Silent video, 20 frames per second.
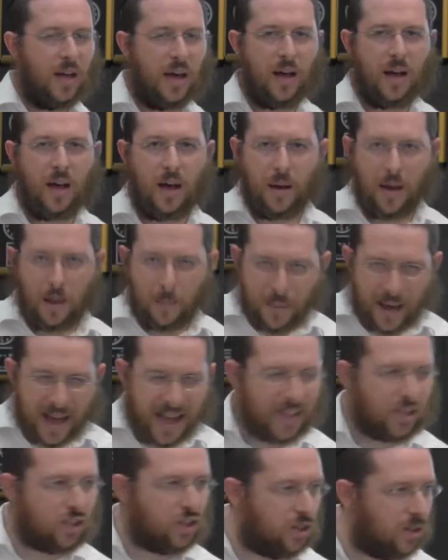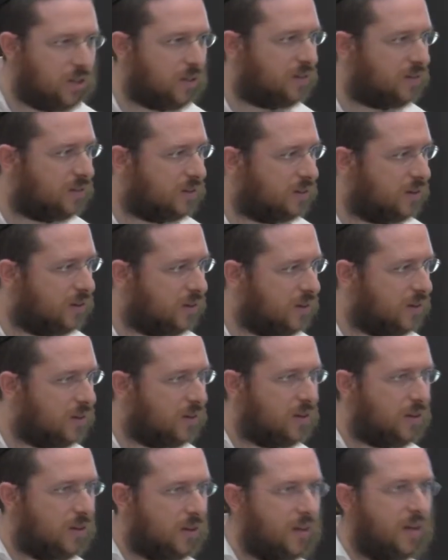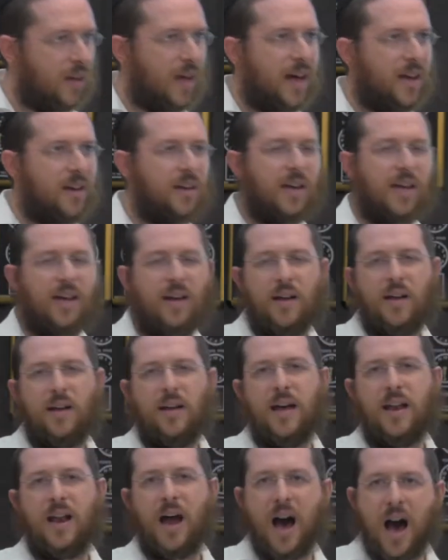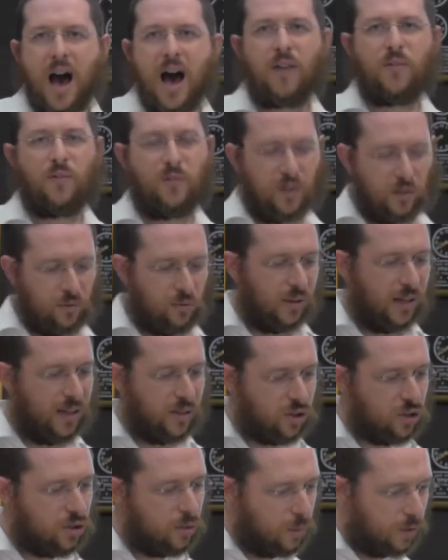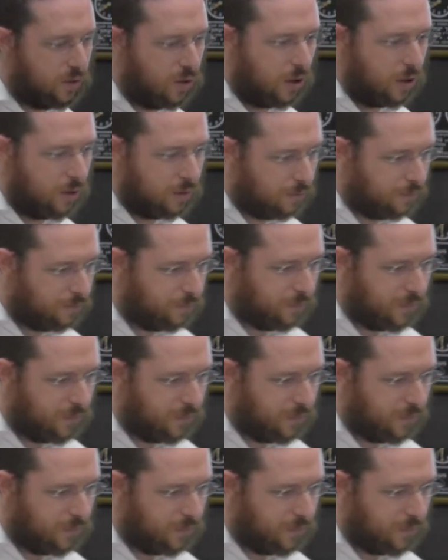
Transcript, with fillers: a, a passionate uh, and, uh, and heartfelt relationship with God.